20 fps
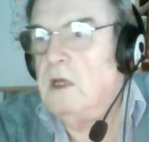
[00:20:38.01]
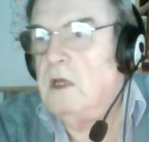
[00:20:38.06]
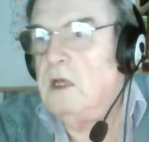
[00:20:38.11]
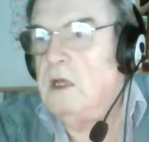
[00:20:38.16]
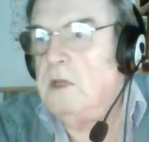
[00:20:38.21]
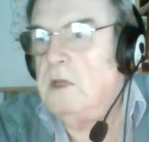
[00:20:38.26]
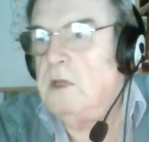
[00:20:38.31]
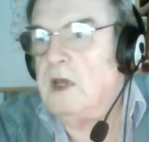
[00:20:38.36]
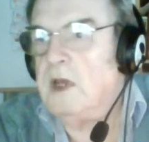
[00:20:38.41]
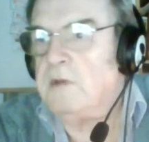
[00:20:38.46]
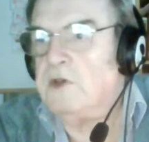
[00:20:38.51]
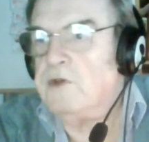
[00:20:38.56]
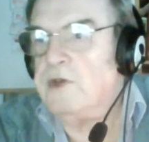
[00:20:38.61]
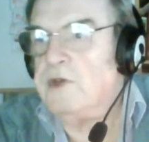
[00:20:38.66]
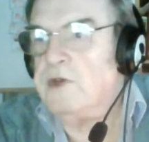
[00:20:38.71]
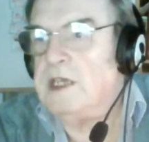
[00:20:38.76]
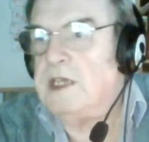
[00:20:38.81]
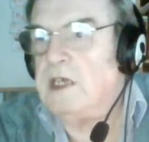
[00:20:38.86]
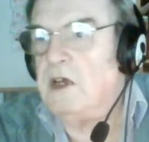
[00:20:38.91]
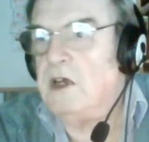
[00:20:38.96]
If you haven't
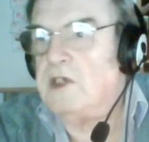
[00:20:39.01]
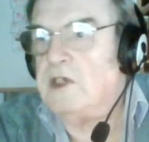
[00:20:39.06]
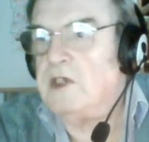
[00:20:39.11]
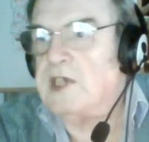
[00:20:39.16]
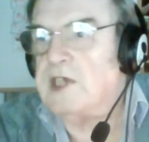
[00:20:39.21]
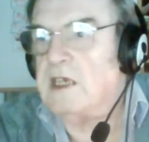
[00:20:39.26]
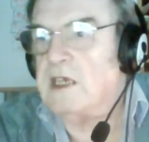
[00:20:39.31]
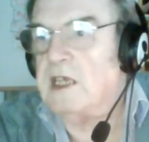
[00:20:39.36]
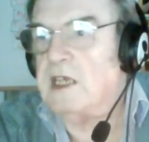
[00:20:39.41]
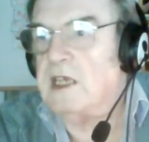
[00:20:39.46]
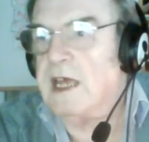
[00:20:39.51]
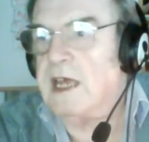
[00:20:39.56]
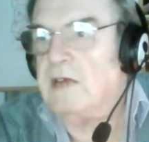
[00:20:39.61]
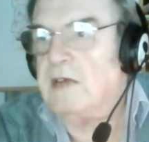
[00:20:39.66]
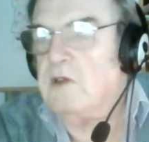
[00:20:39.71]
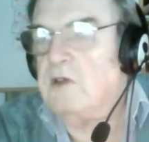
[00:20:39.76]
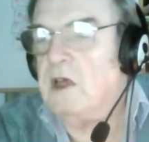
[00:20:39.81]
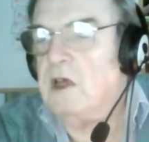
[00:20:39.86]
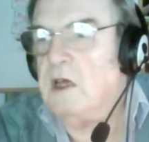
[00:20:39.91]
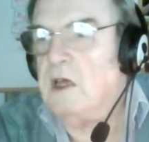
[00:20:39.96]
already got a second account,